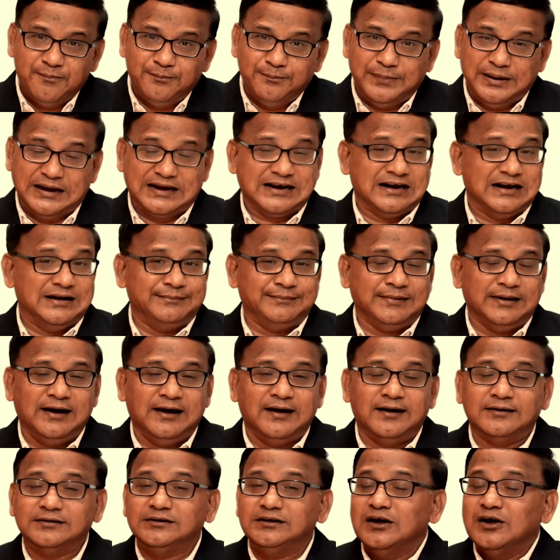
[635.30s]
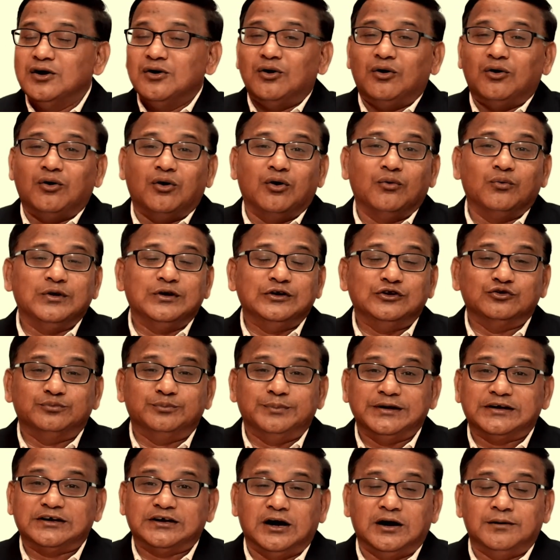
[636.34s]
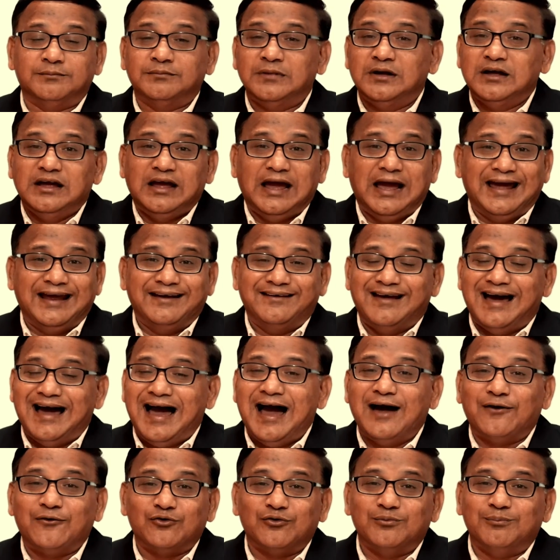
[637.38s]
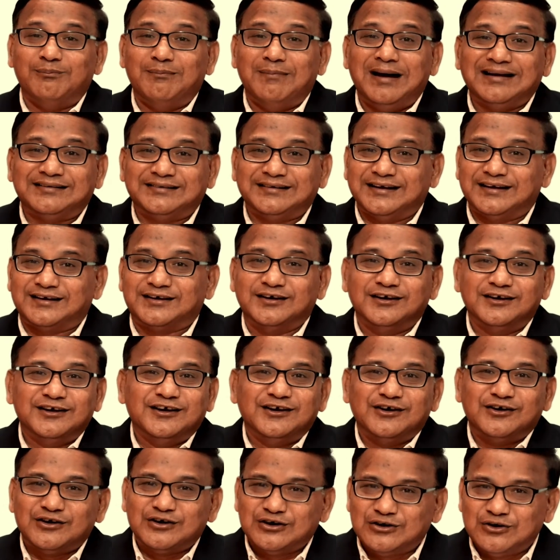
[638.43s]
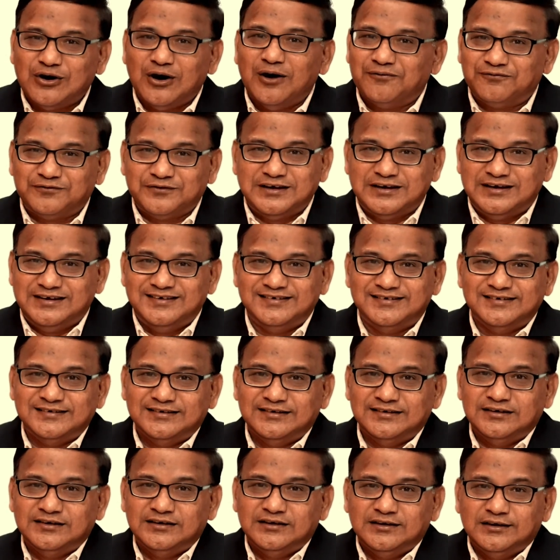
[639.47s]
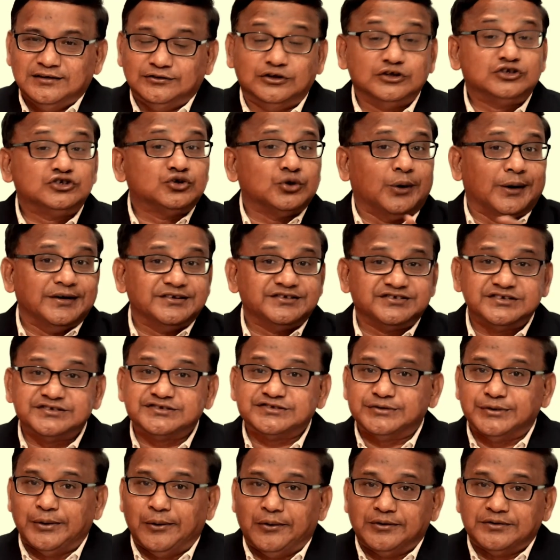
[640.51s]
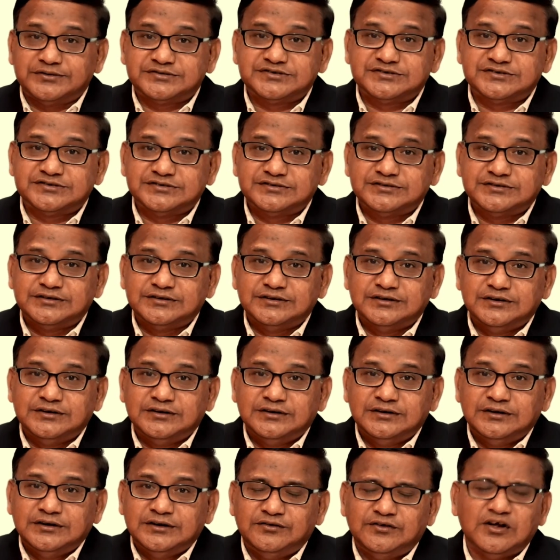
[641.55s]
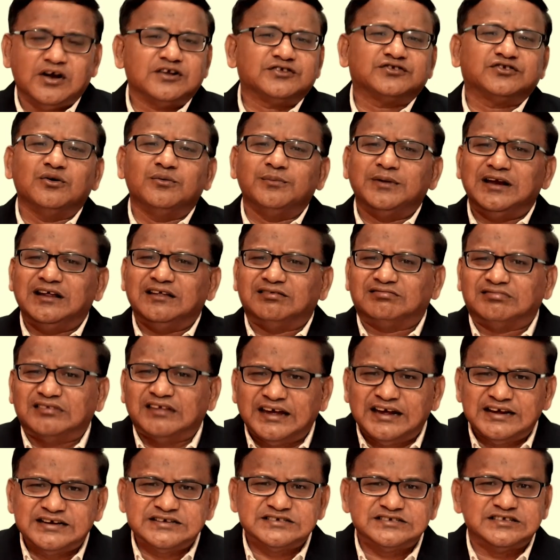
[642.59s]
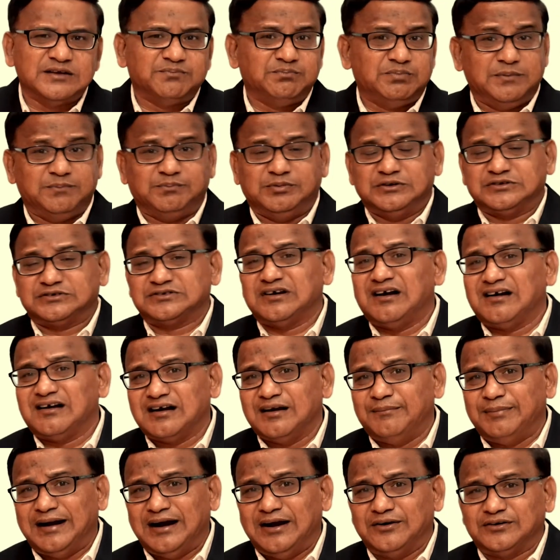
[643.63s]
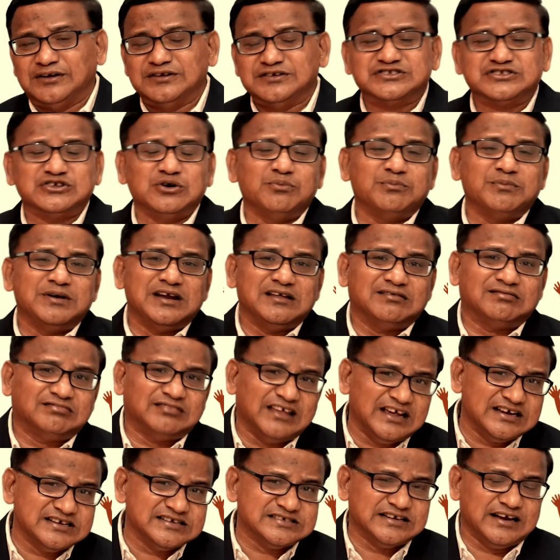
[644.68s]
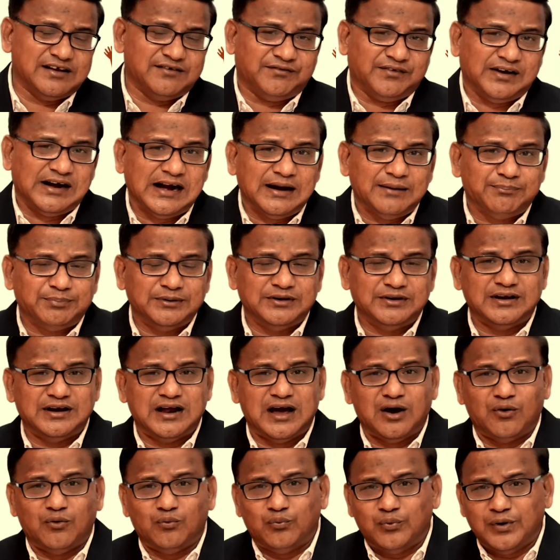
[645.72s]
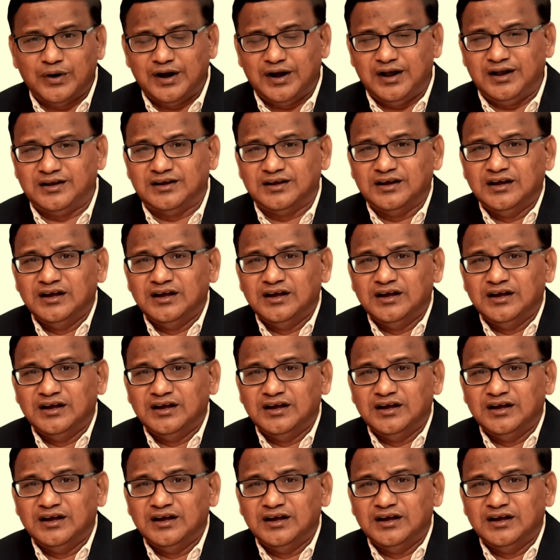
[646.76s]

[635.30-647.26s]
become hard, or will you become an aromatic coffee? The choice is yours. There are so many things that people talk about and so many things that have happened in our world.